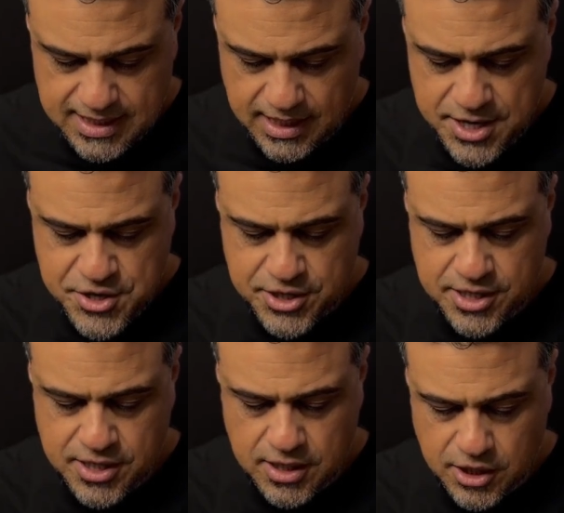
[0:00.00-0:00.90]

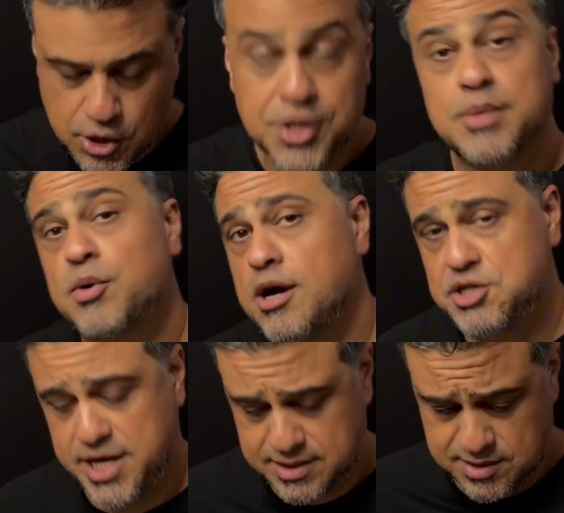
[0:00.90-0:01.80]
under current
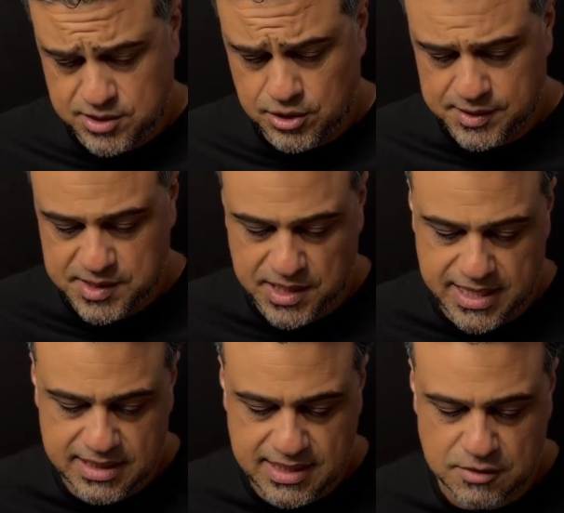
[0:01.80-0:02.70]
projects, you'll see that
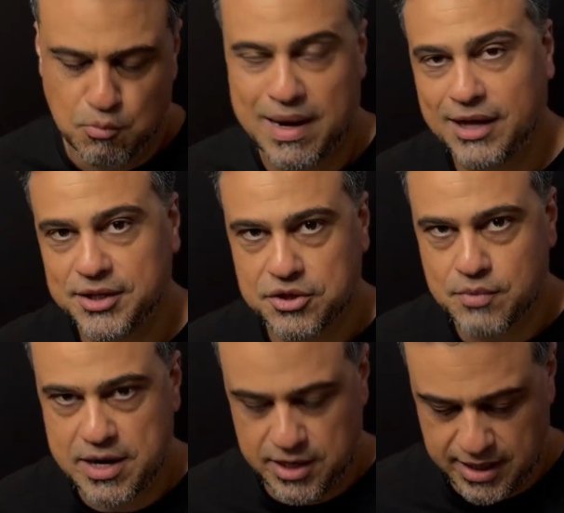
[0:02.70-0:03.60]
it says mildly
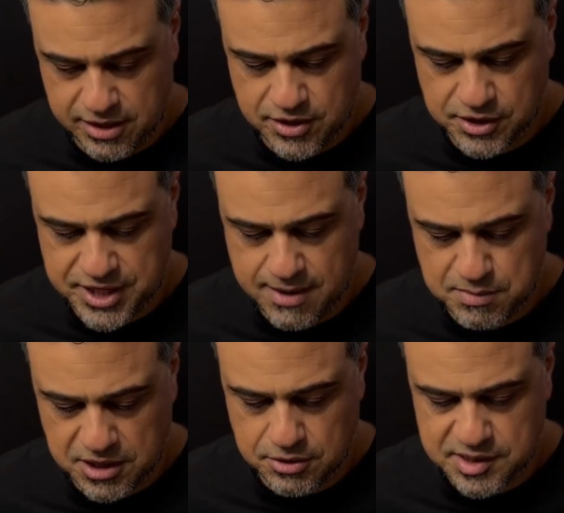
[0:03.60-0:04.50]
threatening, ethnically
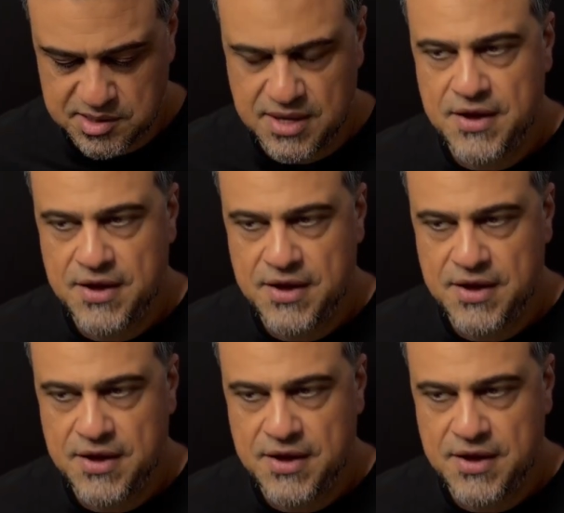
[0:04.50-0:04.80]
ambiguous.